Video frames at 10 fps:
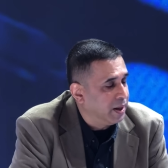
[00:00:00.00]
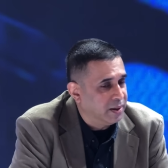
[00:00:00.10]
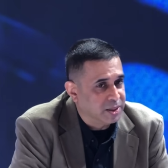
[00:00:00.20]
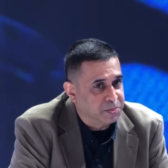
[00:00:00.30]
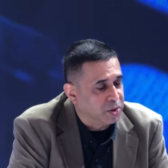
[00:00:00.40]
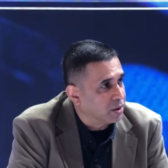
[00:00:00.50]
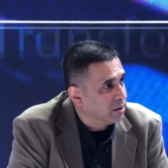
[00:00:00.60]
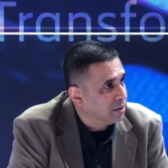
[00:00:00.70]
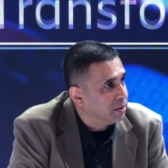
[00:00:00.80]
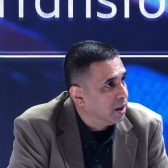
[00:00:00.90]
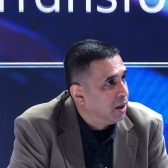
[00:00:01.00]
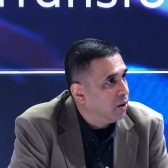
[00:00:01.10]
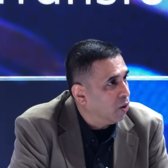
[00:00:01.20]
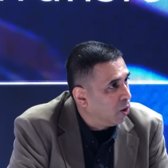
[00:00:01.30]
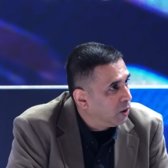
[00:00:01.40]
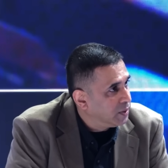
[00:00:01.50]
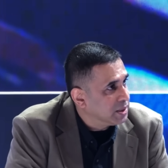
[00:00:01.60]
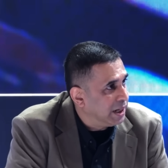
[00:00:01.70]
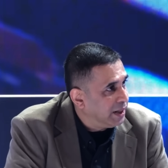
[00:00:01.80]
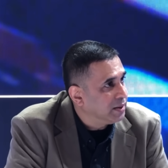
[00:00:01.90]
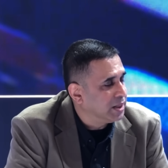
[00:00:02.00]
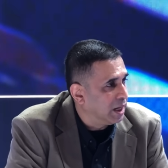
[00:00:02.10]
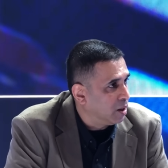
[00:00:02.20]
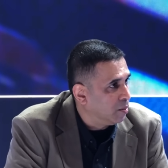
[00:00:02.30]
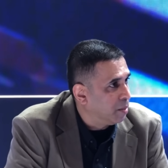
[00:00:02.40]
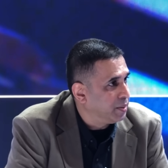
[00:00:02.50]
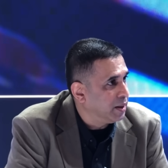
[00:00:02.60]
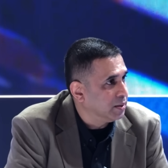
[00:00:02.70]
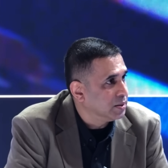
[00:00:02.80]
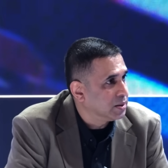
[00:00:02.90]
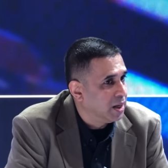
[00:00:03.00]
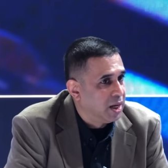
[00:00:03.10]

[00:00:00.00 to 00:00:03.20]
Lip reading: Where it's brought in all of these leading telecom operators